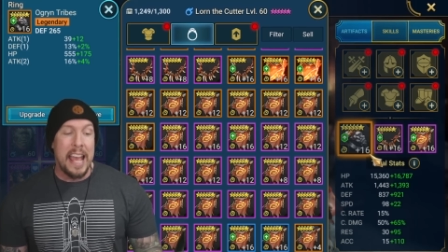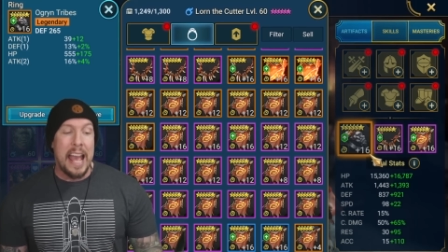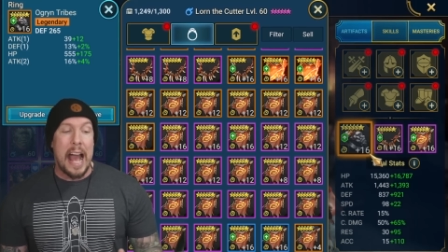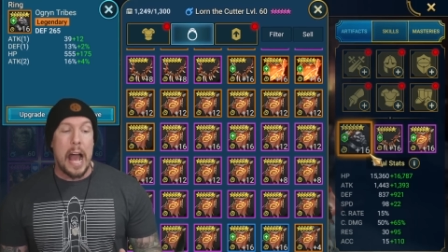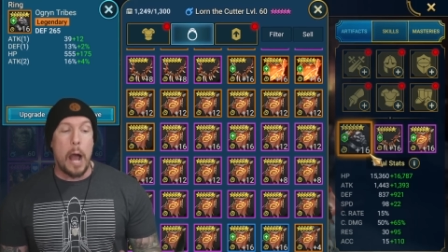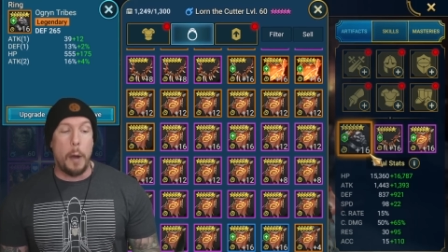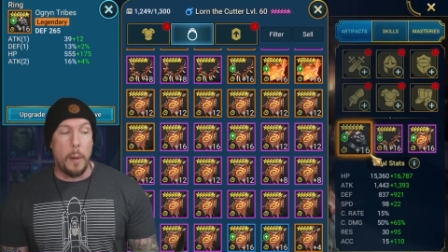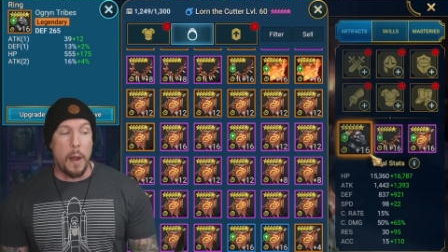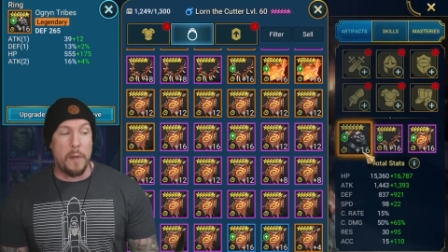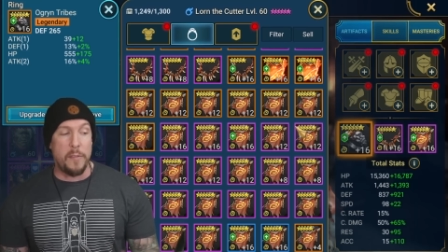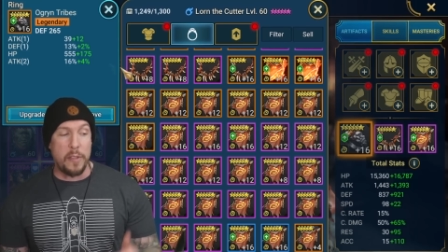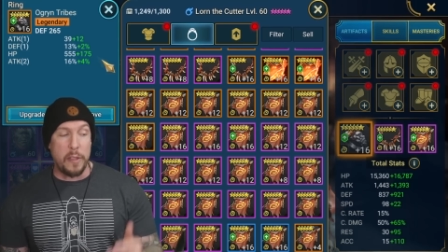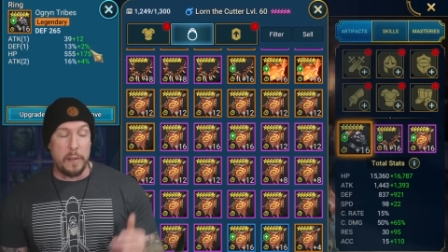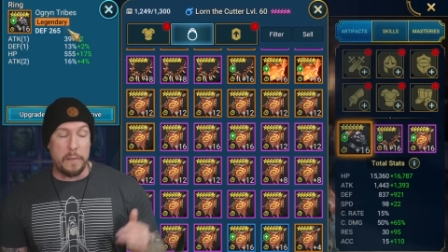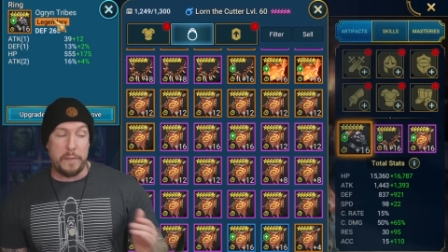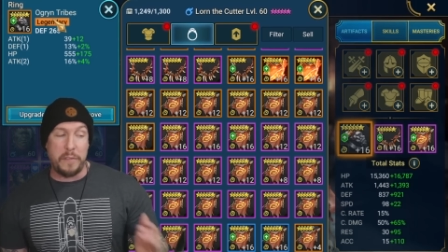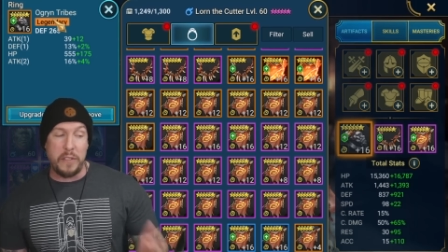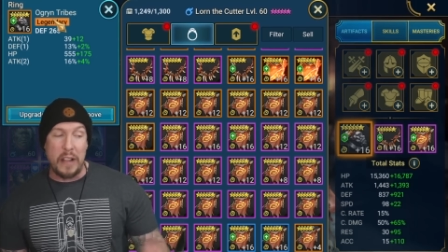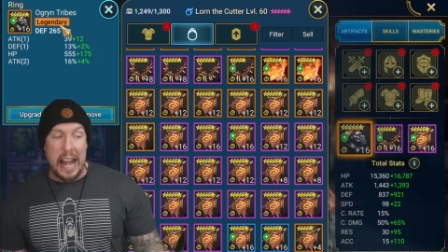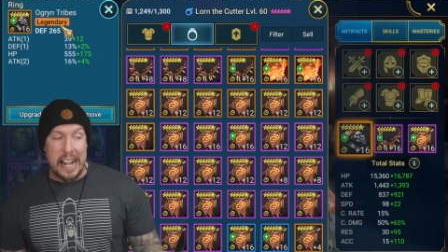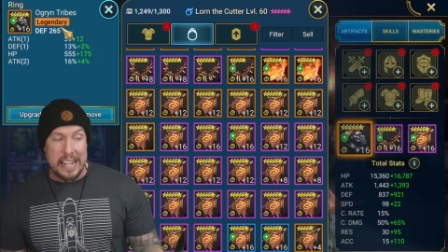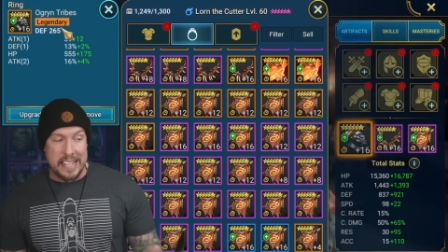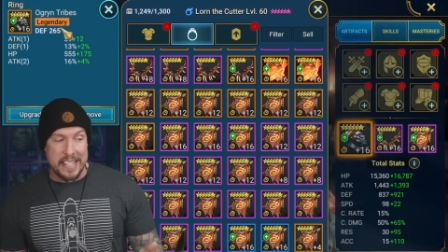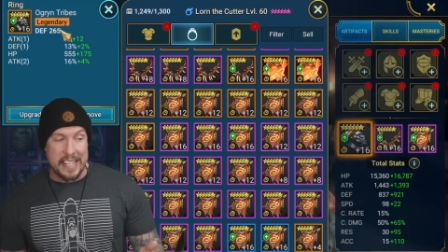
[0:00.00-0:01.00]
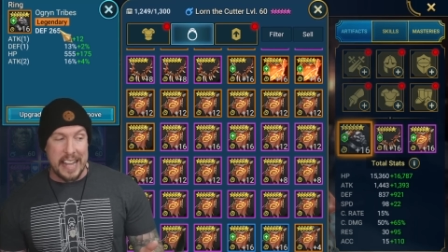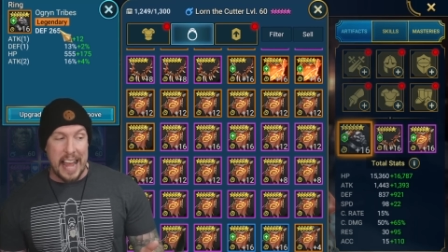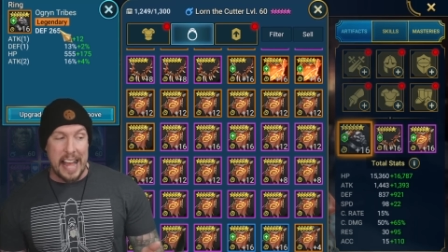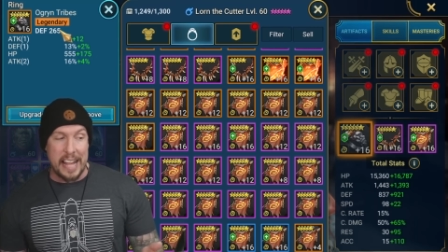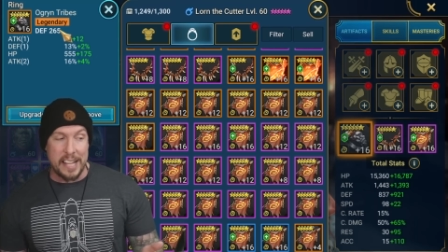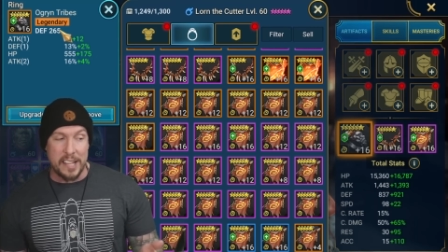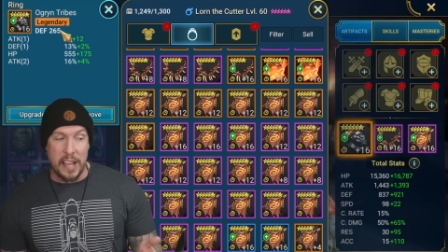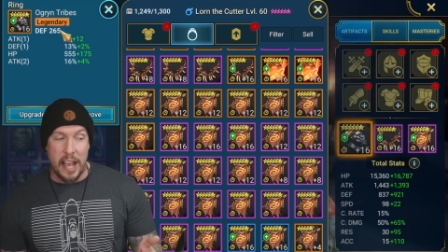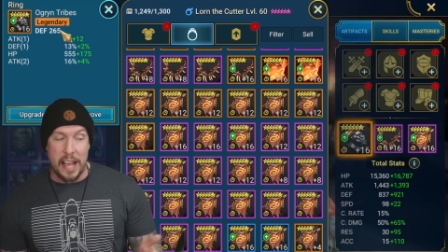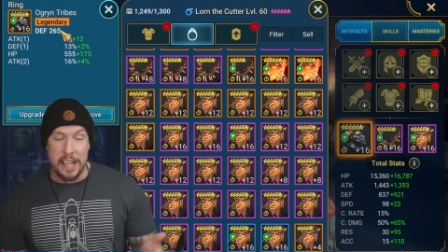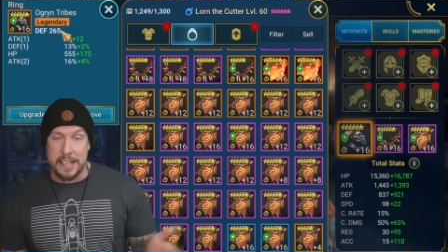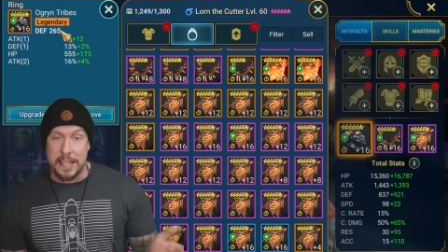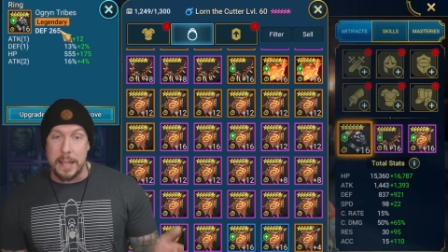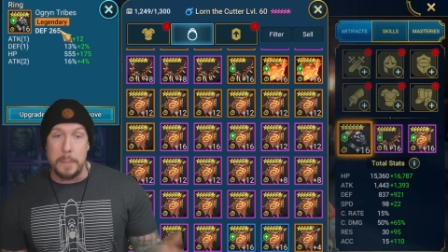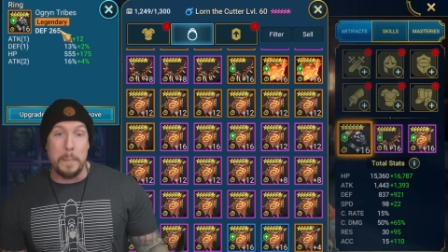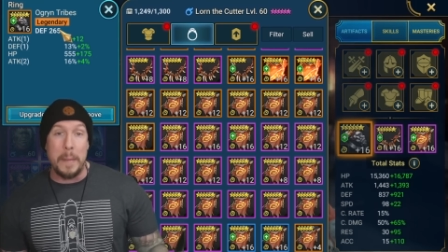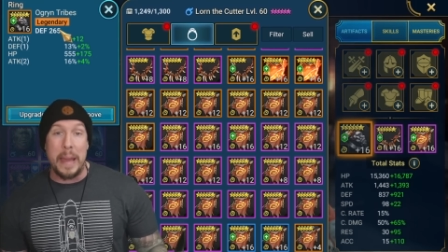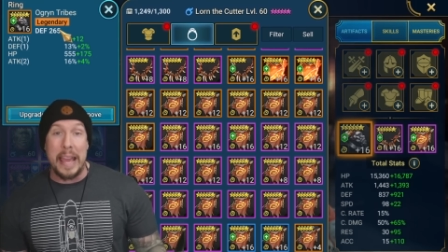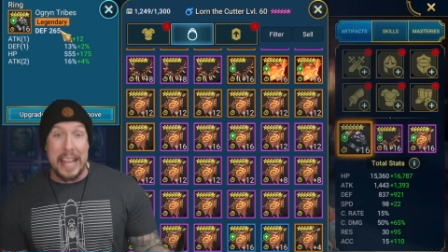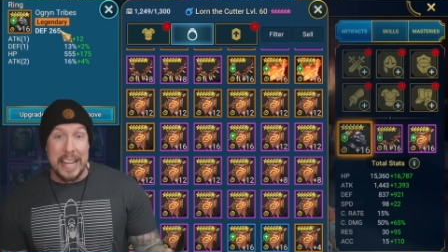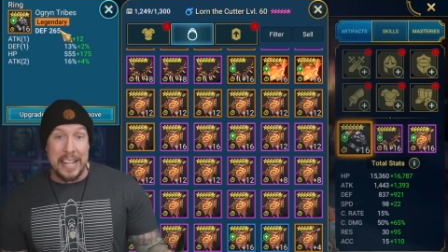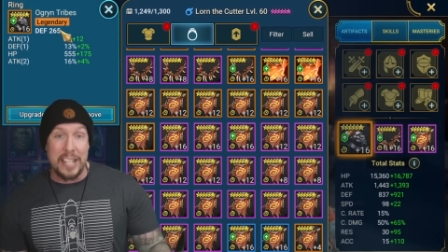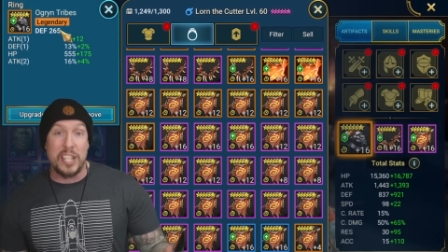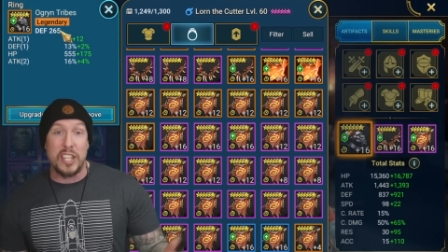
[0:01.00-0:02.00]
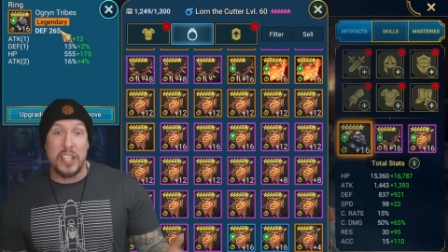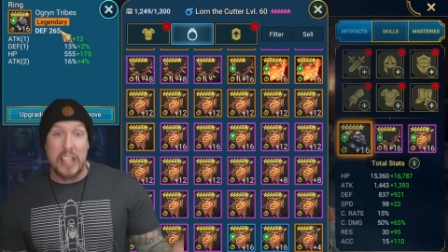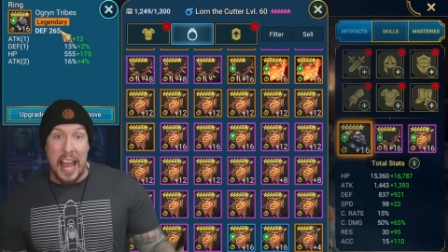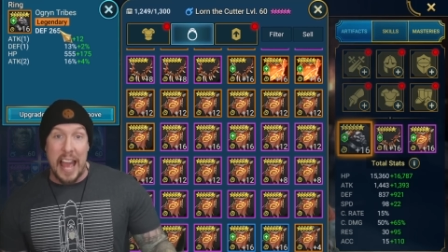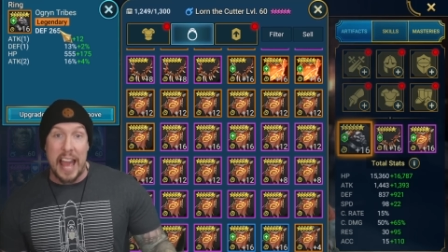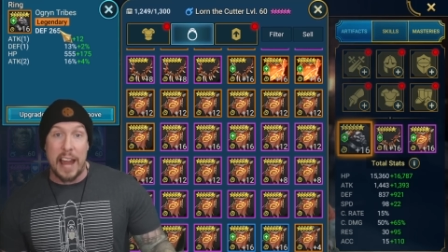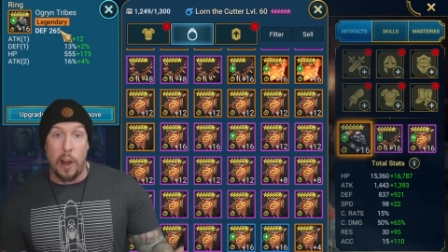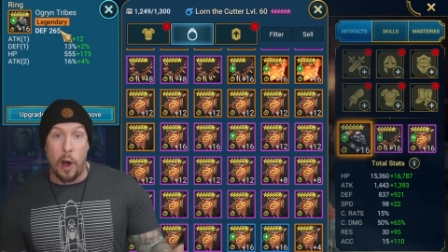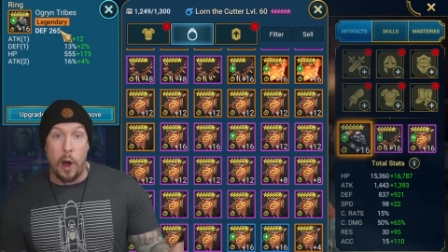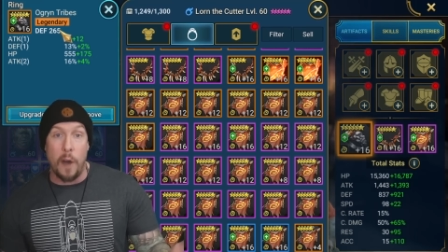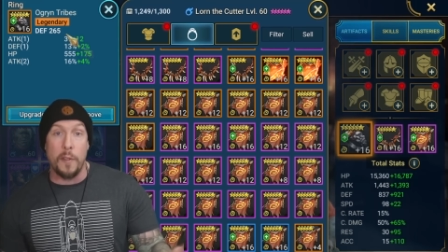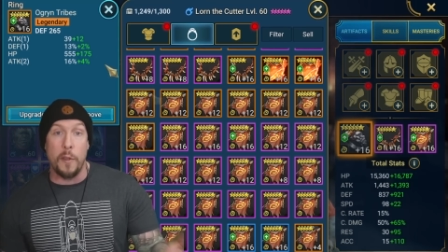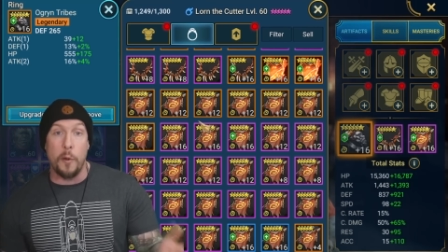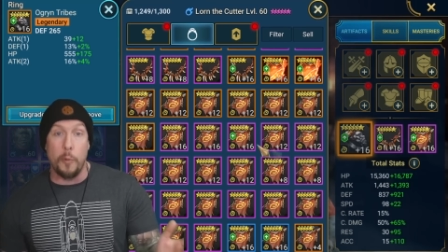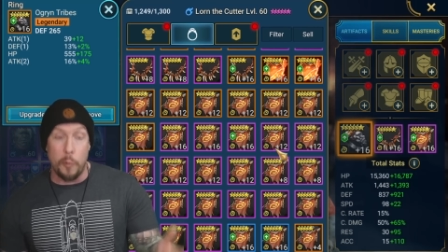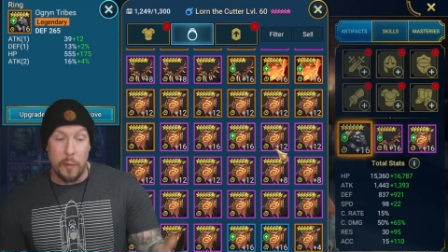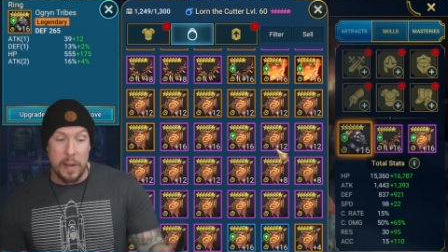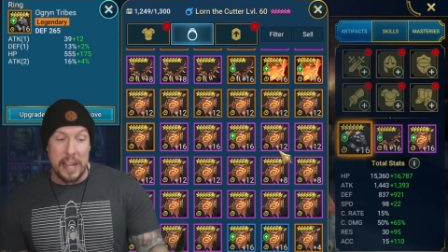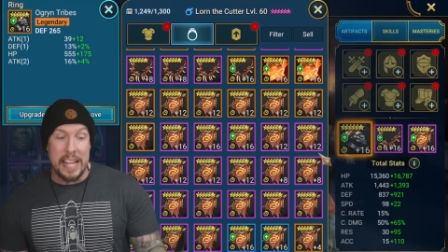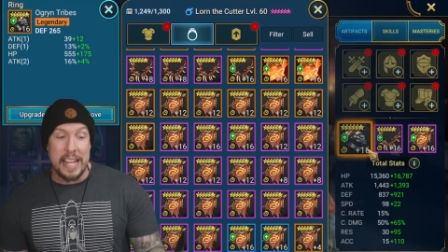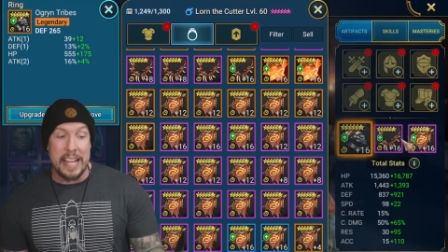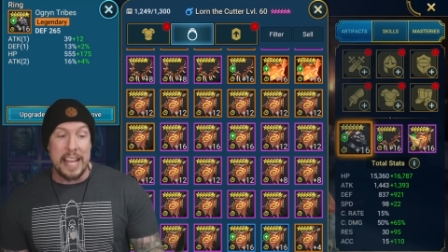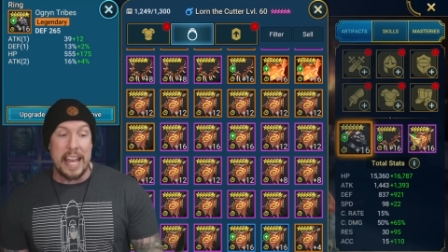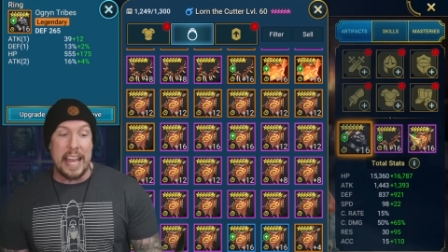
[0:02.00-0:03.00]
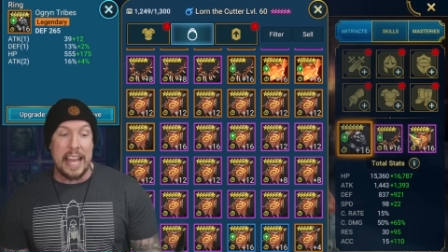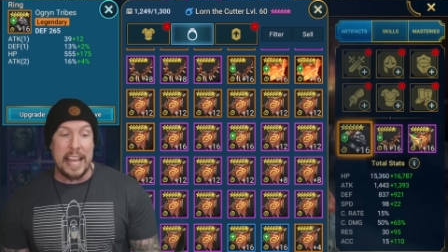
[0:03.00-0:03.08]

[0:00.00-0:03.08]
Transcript: However, the flat stats as the main stat on the ring